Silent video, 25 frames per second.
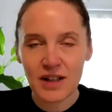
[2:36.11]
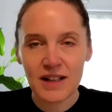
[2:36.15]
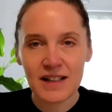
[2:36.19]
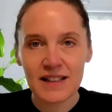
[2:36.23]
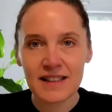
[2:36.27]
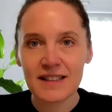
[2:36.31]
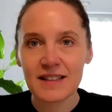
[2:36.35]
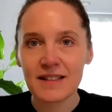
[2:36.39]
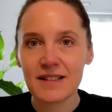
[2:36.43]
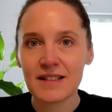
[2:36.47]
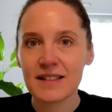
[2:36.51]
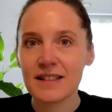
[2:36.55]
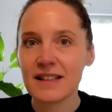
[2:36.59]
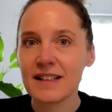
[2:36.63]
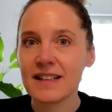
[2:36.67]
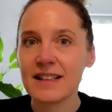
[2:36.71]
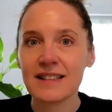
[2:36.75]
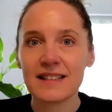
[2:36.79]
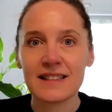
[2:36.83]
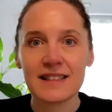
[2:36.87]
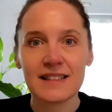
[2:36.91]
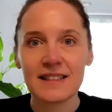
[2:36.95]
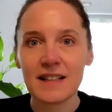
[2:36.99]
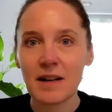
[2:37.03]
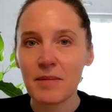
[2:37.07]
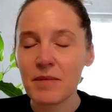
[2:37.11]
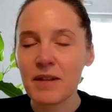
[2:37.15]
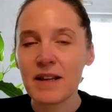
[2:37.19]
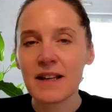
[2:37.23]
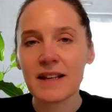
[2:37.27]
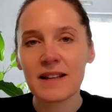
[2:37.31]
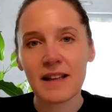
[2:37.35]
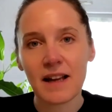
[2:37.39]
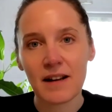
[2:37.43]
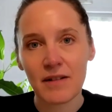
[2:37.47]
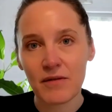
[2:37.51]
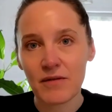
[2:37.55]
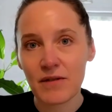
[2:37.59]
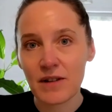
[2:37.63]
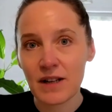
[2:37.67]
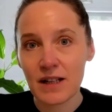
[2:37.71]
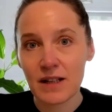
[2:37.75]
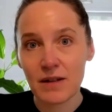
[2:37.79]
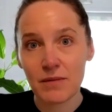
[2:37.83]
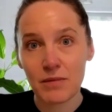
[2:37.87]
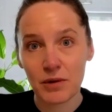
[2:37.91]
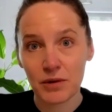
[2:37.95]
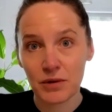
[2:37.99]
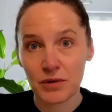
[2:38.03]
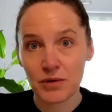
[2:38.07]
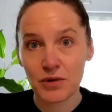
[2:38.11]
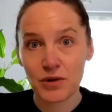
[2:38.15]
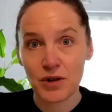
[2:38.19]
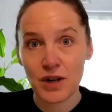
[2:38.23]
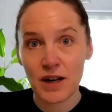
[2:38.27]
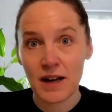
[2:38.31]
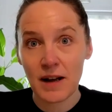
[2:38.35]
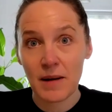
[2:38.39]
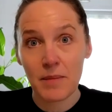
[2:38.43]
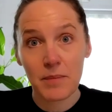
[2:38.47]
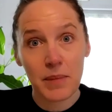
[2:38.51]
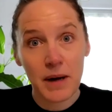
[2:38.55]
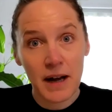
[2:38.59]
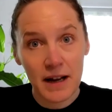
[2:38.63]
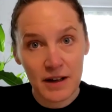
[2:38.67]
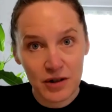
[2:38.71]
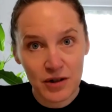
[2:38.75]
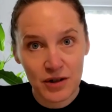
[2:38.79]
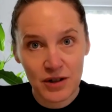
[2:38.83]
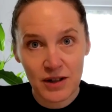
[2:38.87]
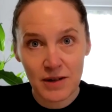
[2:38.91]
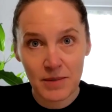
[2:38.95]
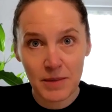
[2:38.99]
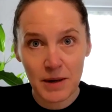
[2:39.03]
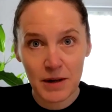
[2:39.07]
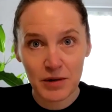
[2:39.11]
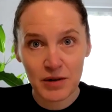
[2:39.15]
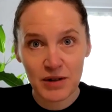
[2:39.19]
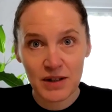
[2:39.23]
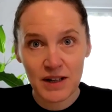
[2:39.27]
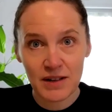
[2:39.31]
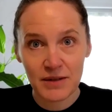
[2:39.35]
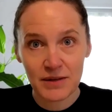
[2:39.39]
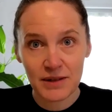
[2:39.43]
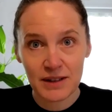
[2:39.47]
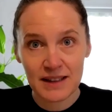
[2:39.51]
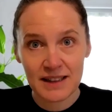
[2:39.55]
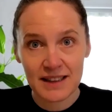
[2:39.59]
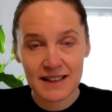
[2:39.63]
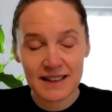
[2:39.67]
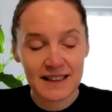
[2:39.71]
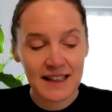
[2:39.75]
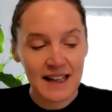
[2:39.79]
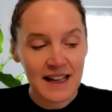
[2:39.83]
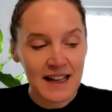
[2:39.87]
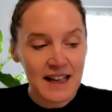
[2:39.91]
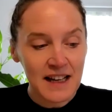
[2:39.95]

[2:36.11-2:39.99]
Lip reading: It's something that I really want to share. I'm passionate about sharing this.